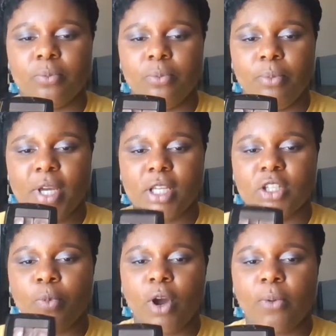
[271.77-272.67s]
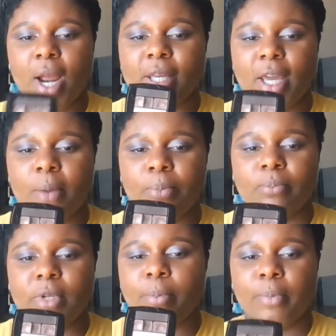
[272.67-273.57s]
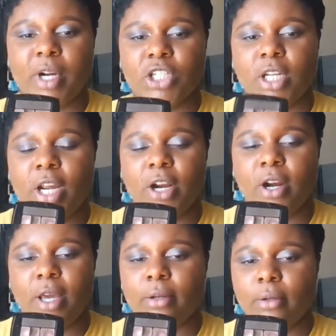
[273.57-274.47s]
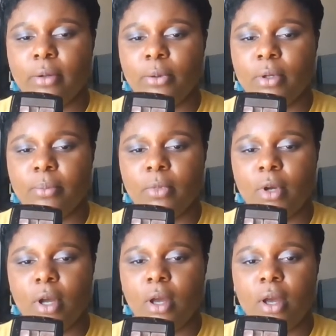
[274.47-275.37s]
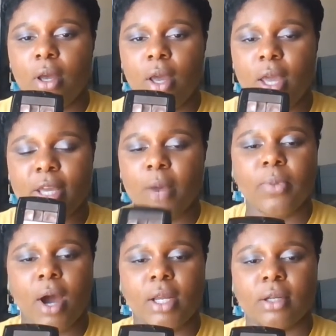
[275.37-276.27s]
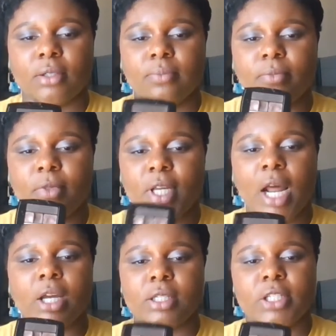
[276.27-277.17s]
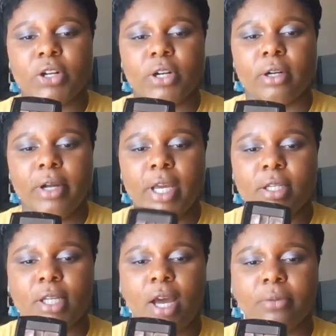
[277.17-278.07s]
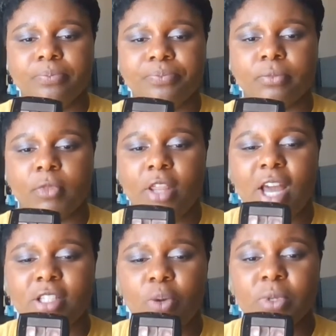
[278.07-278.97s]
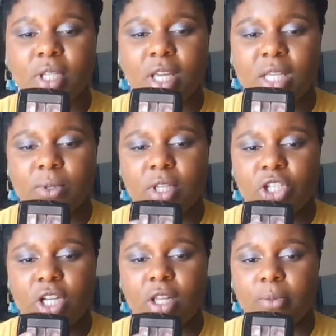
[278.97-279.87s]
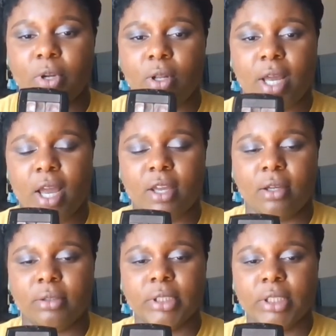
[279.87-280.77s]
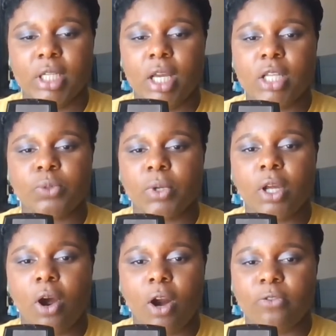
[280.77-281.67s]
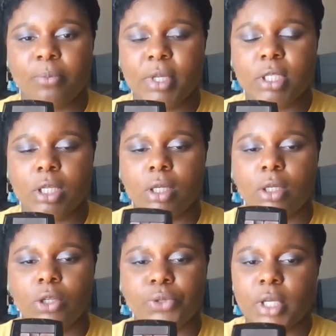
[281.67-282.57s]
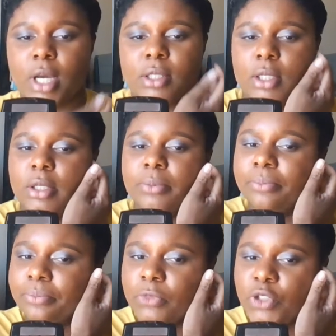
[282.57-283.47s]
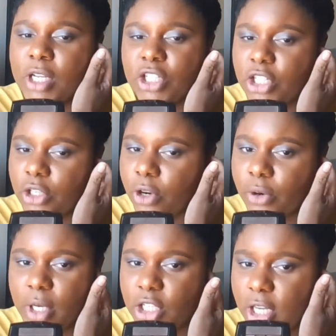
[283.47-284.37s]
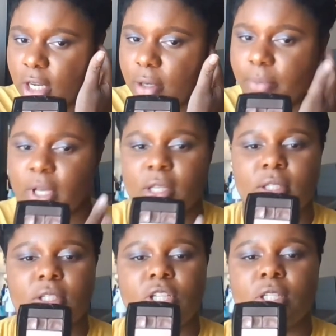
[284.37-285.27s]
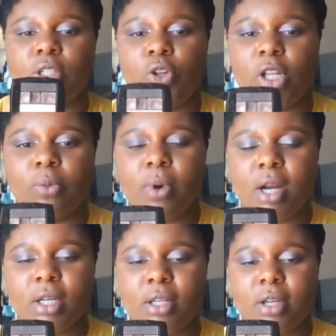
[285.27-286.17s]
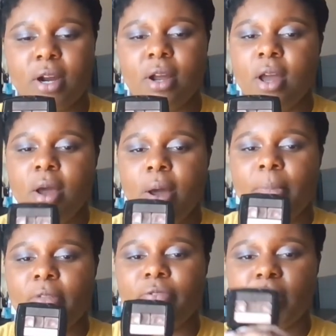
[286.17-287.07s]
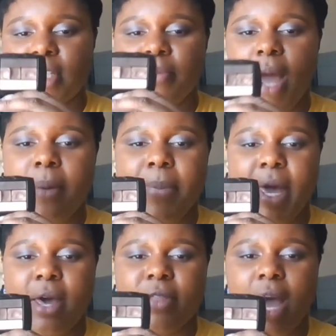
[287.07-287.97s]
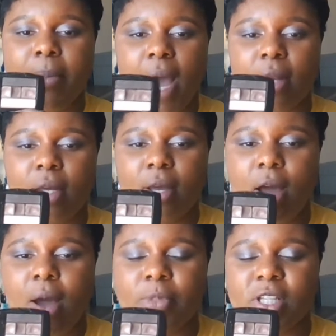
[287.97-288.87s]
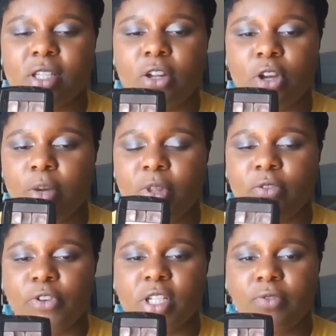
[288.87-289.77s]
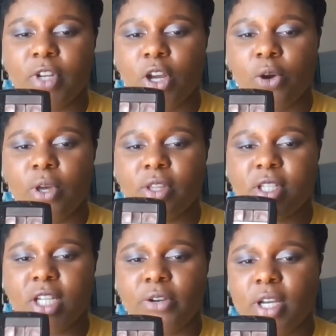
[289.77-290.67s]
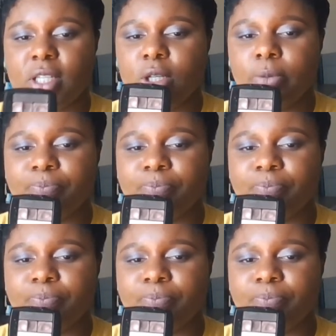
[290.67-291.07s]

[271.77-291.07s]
make it to the point where I can't dip a brush in here and get product. Then I'll consider it done. And that's almost the case with this shade in the middle. Like it's really hard for me to use it as a transition or crease shade because there's just so little product in there. But this is my pan that palette. This is going to be the first video in the series,